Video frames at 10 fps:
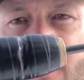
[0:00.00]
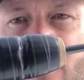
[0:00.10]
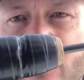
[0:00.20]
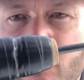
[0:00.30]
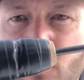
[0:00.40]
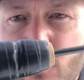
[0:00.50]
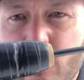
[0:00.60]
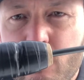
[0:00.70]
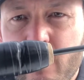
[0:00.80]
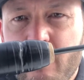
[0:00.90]
is
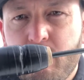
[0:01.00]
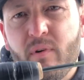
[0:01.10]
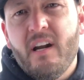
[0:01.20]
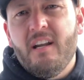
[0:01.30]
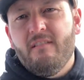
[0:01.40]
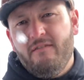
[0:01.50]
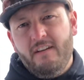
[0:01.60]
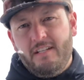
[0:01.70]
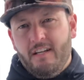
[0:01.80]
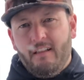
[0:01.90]
spooled with braided
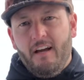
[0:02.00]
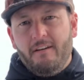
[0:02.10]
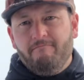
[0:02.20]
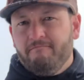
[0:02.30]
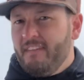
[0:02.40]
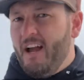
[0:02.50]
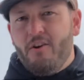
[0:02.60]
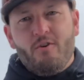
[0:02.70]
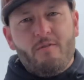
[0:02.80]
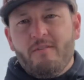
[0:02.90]
fishing line. I
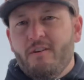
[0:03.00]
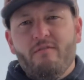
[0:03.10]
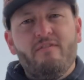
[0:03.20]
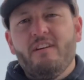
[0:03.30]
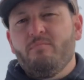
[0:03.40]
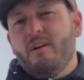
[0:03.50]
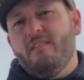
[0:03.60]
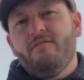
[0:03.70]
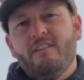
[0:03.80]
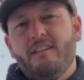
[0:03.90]
normally don't fish
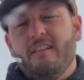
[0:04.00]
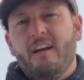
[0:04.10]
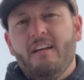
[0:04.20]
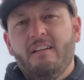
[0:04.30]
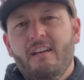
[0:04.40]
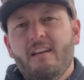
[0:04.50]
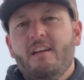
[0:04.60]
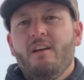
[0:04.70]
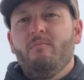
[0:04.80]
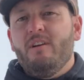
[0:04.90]
braided fishing line,
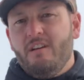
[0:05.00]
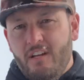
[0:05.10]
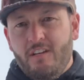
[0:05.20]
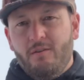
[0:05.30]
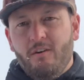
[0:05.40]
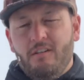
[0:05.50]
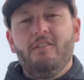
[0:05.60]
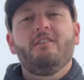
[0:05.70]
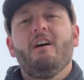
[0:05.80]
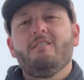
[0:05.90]
but you need to on your
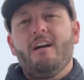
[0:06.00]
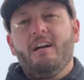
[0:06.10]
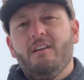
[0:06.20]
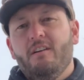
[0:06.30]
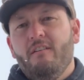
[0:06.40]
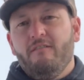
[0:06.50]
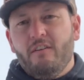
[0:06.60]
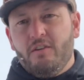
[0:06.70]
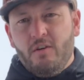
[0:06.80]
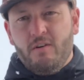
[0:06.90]
jaw jacker for
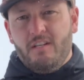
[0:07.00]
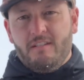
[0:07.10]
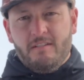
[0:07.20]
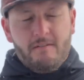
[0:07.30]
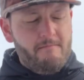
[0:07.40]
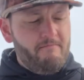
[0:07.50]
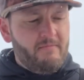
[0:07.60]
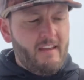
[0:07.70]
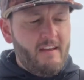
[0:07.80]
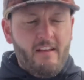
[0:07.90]
2 reasons.
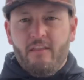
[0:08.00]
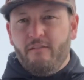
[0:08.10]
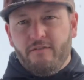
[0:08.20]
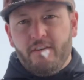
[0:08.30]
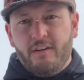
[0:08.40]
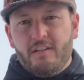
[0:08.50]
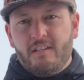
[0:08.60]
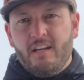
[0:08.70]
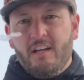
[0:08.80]
The first,